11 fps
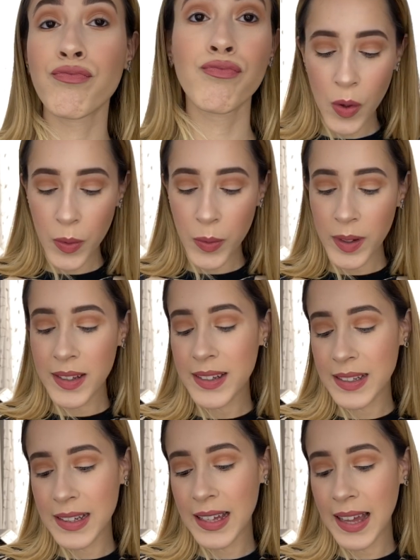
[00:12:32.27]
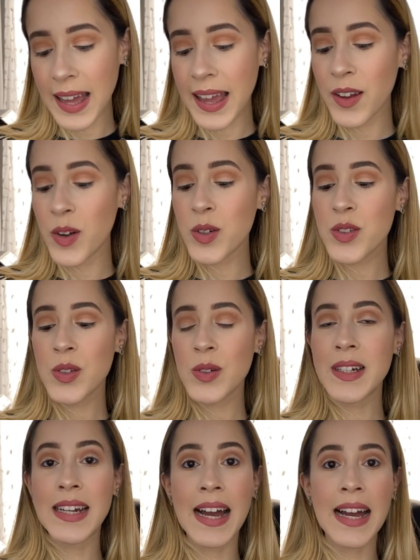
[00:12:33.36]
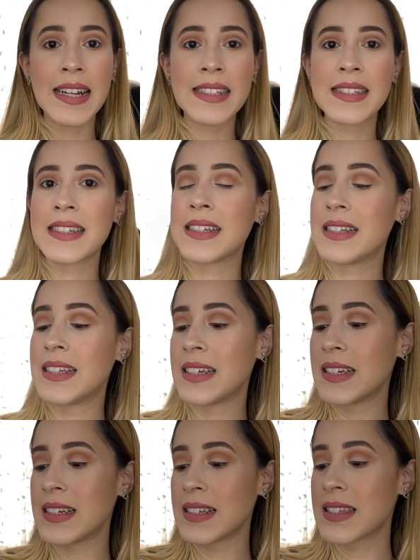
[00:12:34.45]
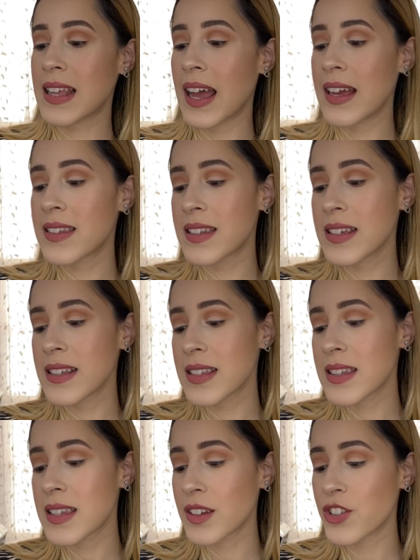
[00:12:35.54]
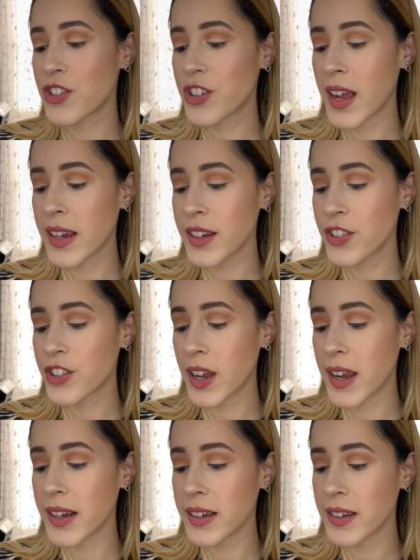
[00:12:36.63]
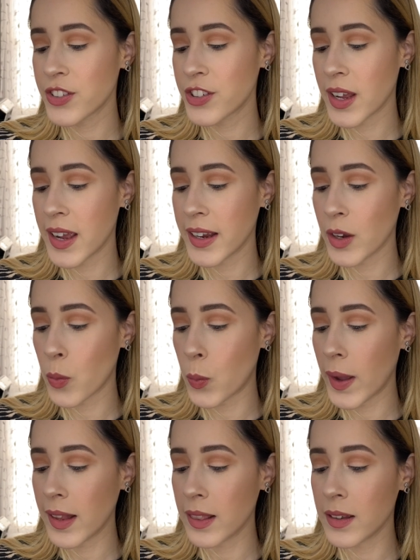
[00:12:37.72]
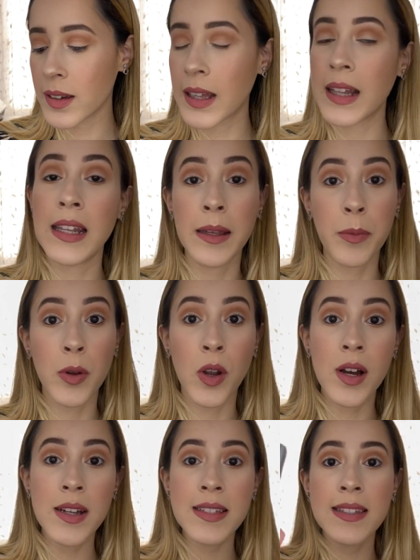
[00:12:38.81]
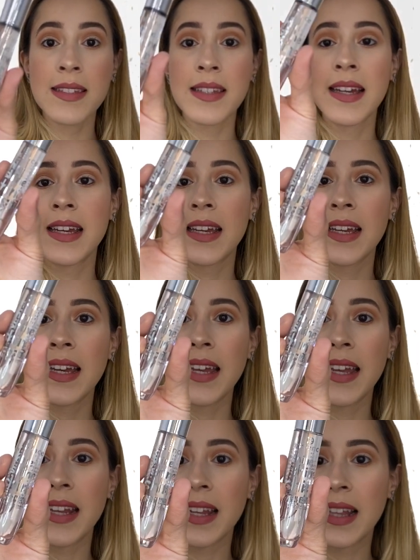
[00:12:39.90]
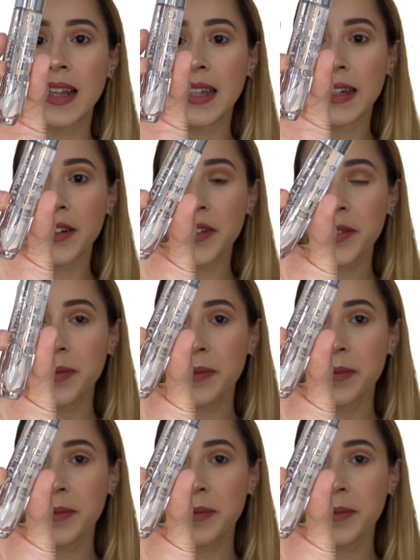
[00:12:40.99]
So I also got this Essence Shine Shine Shine Wet Look Lip Gloss in clear.